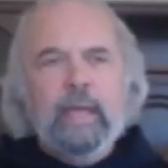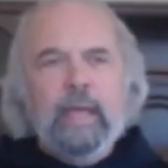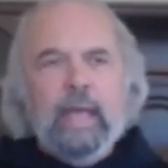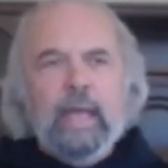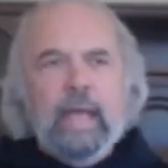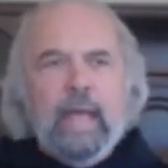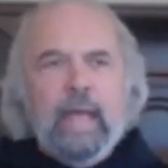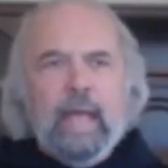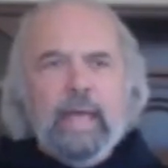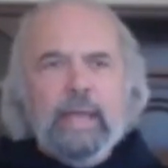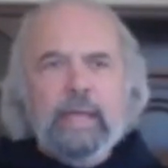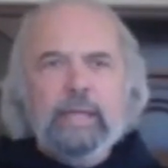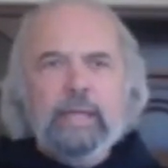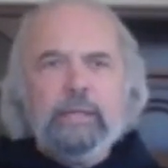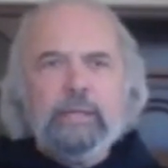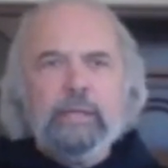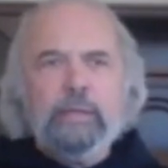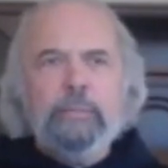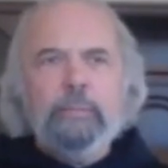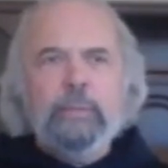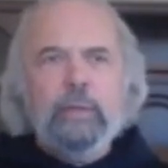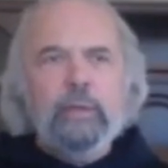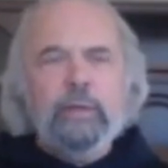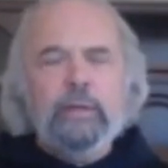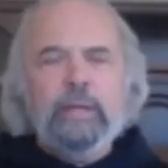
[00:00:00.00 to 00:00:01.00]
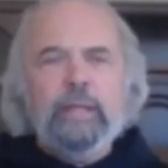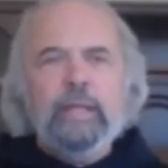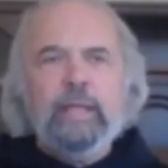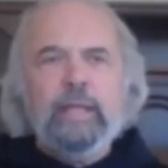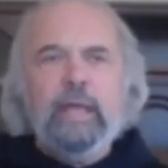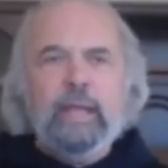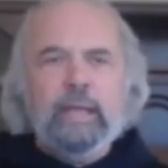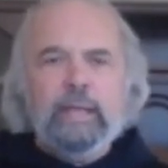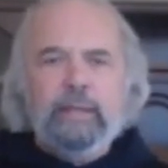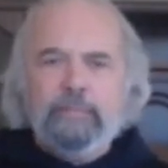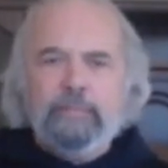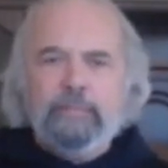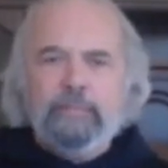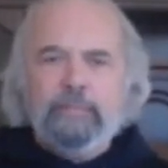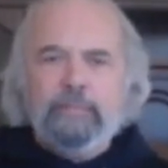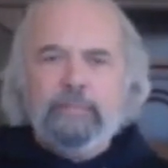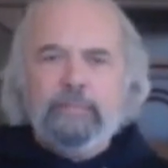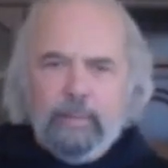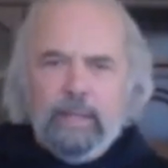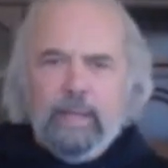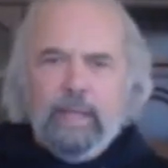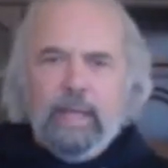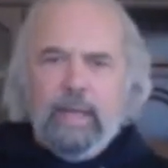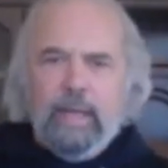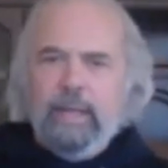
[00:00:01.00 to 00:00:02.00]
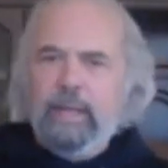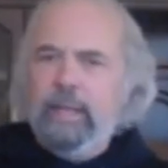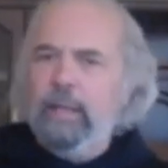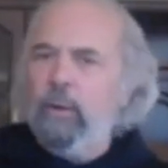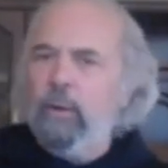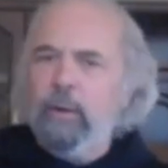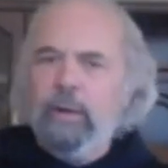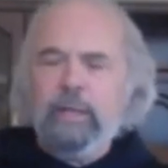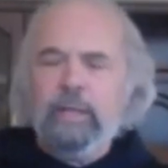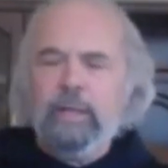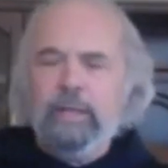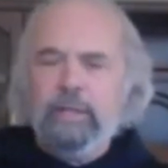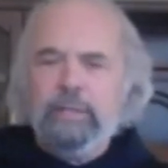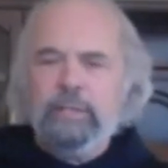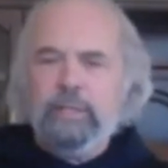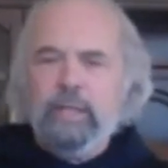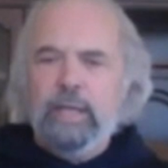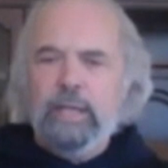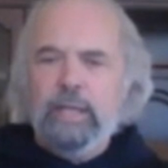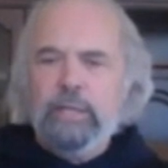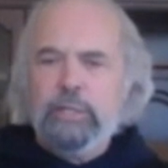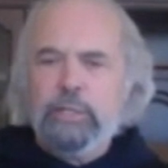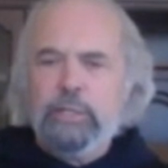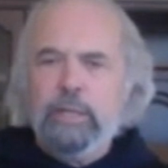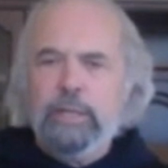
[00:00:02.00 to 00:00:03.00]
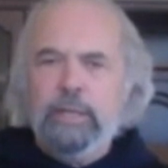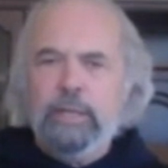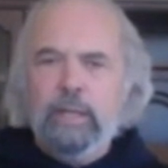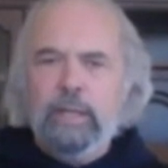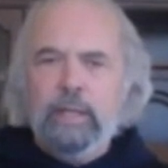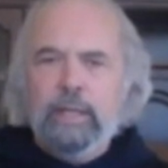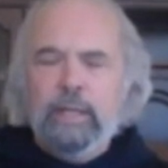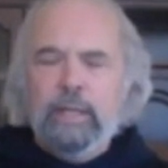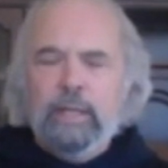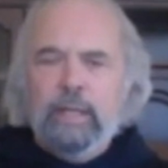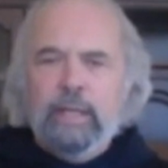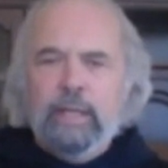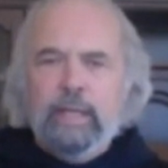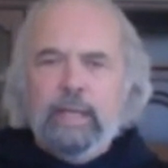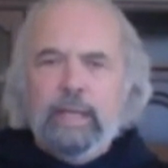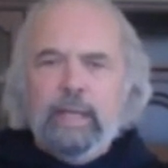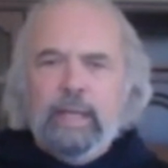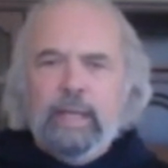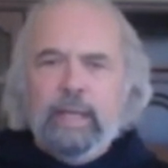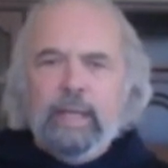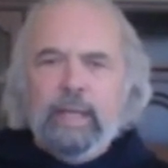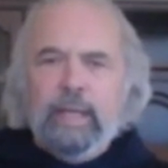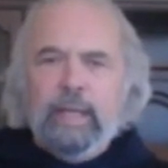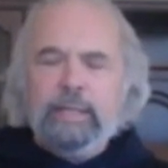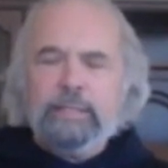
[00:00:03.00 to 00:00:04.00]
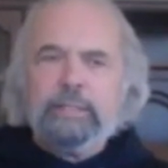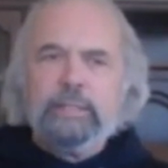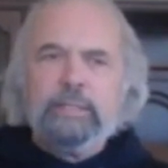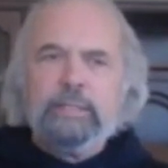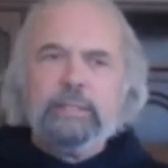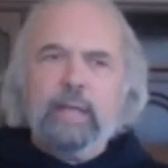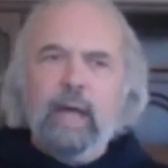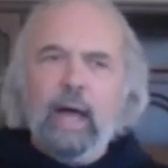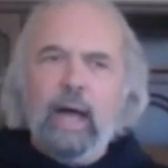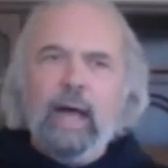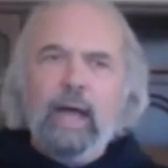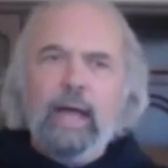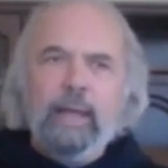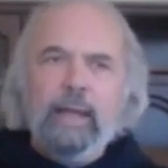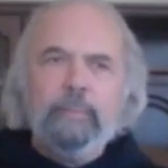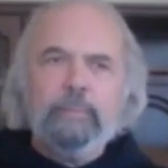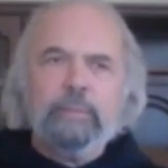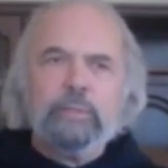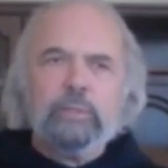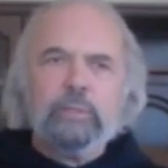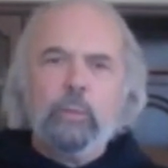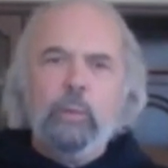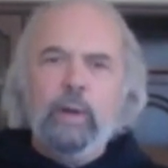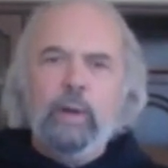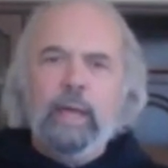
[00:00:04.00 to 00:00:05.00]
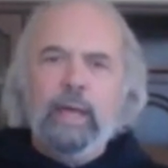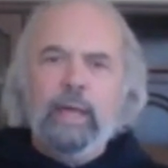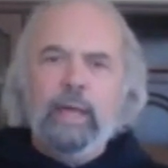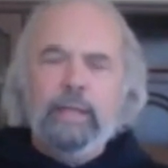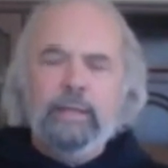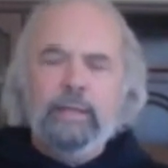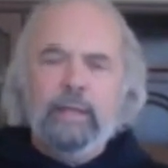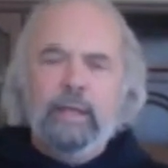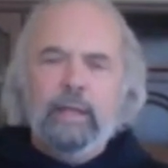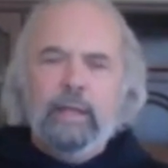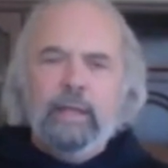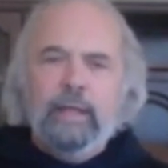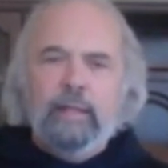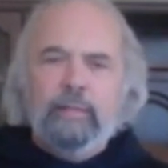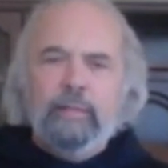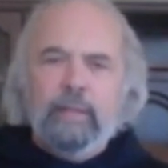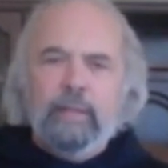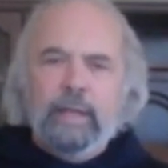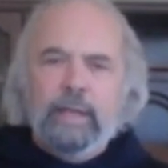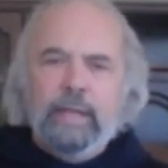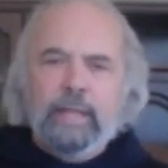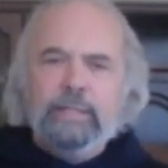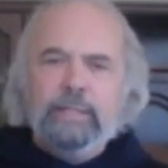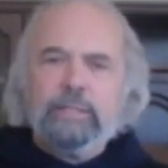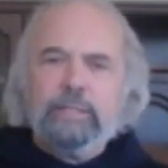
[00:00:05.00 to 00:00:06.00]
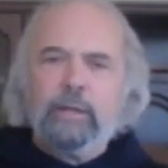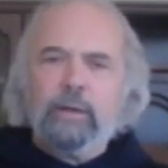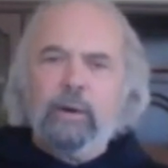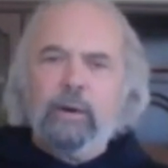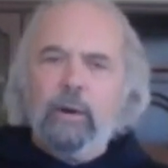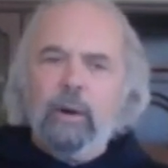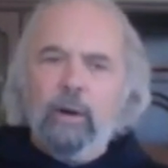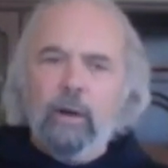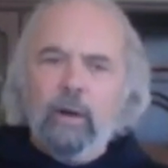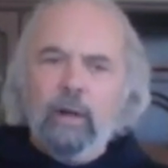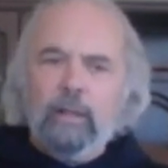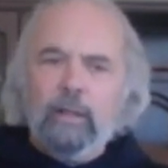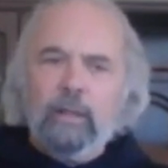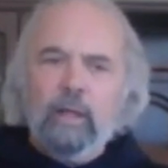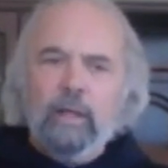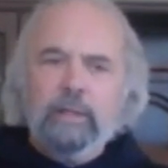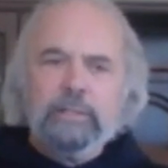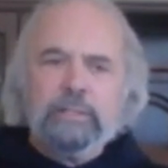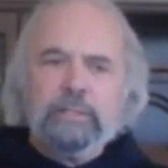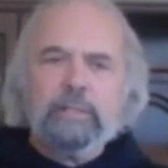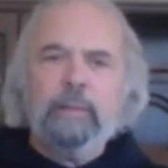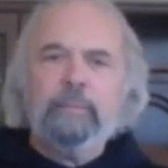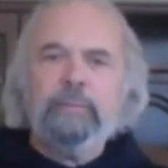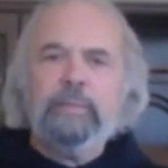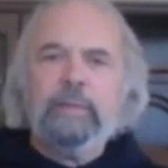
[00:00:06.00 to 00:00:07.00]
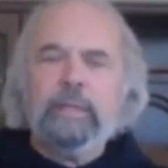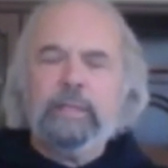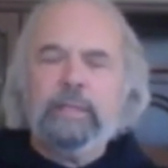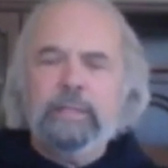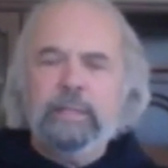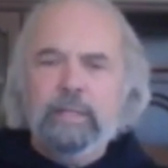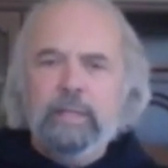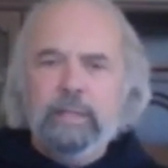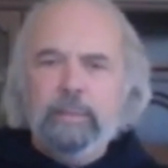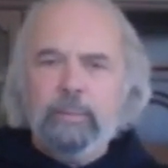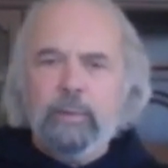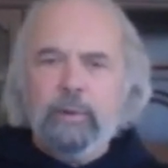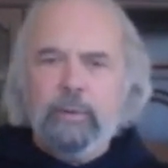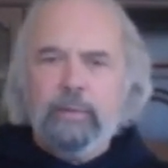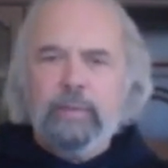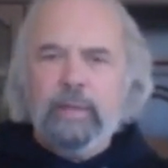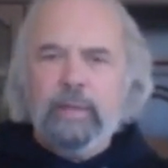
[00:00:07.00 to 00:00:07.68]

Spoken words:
any community, any family, any organization hits times when they need to call on something deeper. They